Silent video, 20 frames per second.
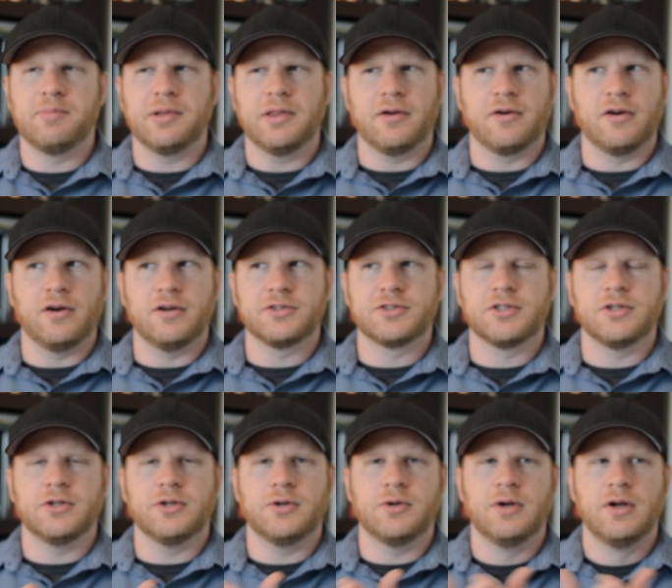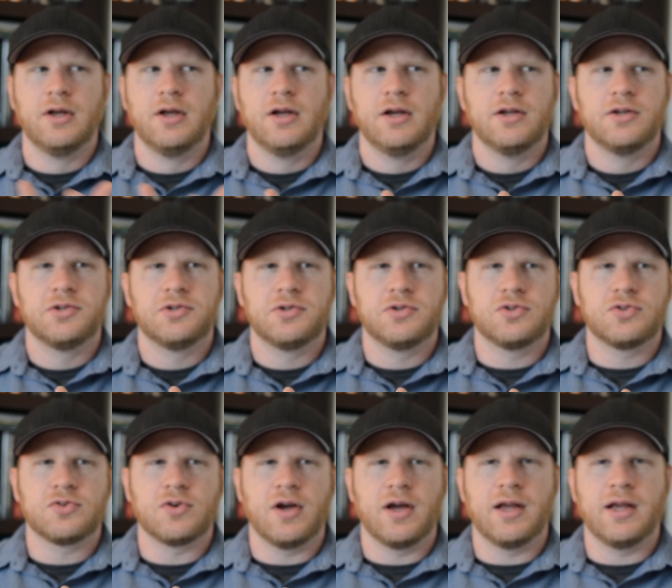but they're also
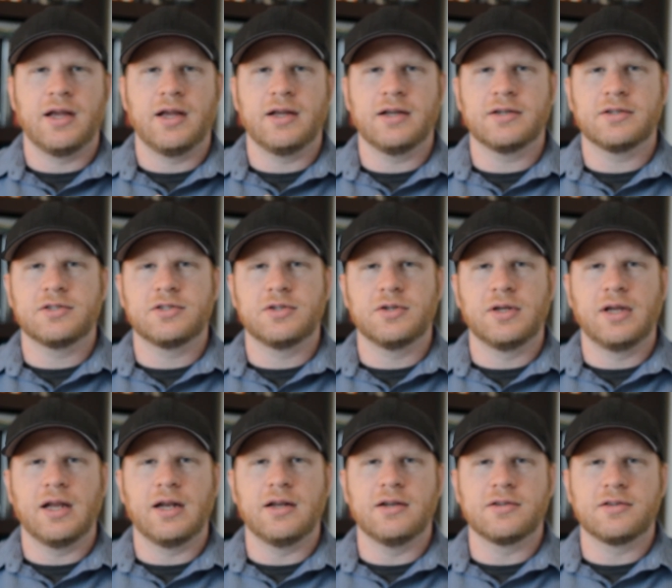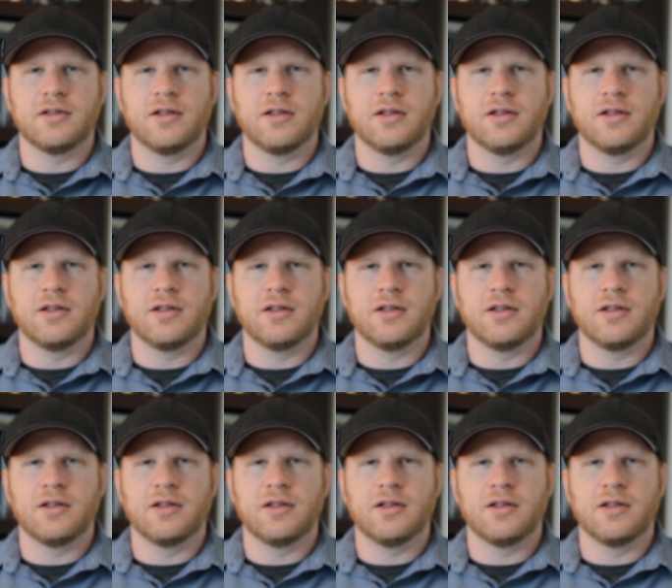trying to get into